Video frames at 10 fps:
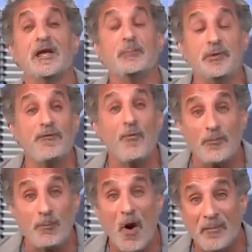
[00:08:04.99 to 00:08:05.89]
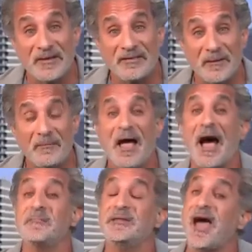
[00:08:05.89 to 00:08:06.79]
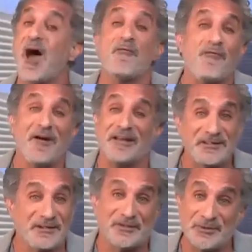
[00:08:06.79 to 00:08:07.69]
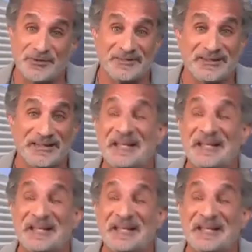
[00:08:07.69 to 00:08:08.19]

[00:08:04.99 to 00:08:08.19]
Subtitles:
before bombing them. I mean, how fucking cute.